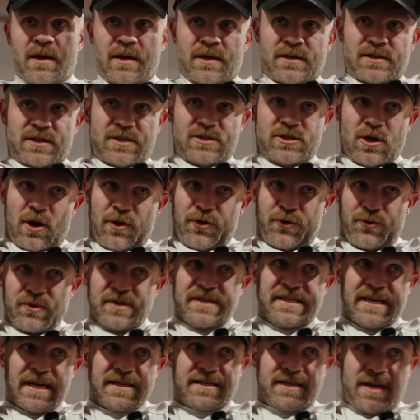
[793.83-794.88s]
So solid 3
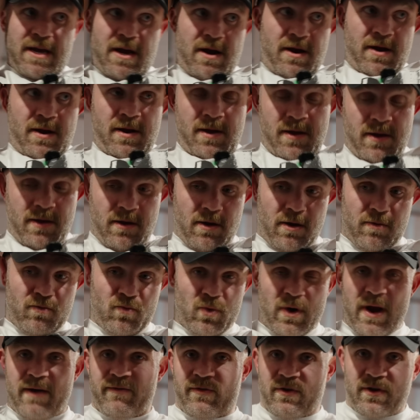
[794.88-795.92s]
sets there on
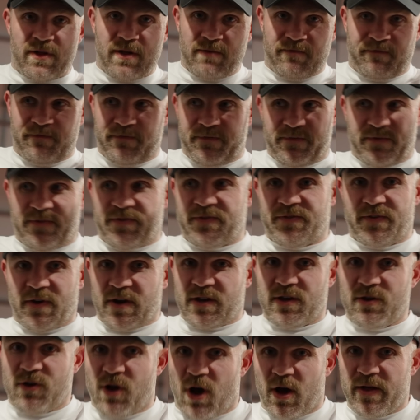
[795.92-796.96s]
whatever the
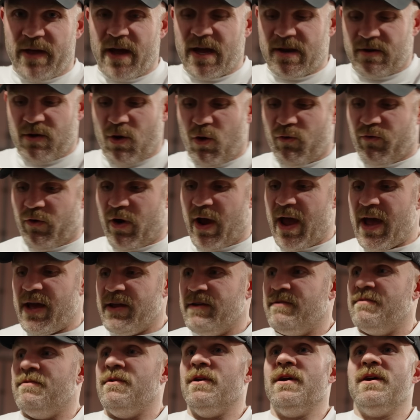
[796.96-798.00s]
fuck you call that,
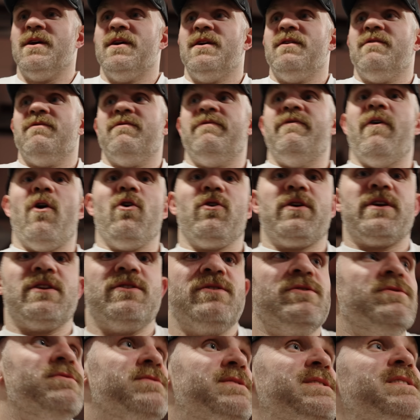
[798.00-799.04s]
overhead
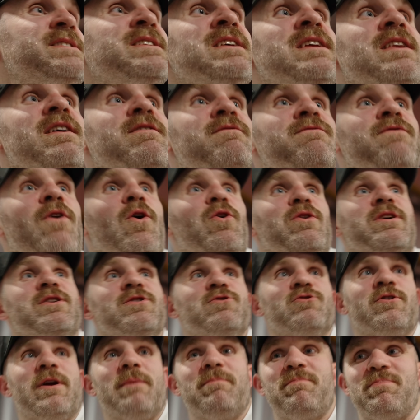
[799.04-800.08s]
Vulcan seated Vulcan
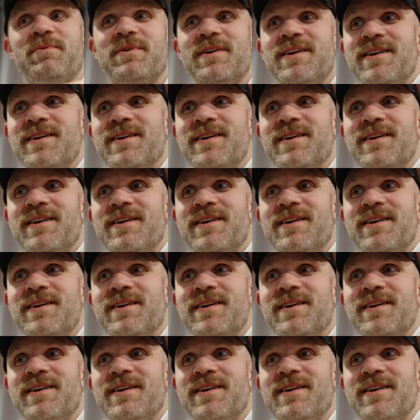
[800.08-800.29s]
grip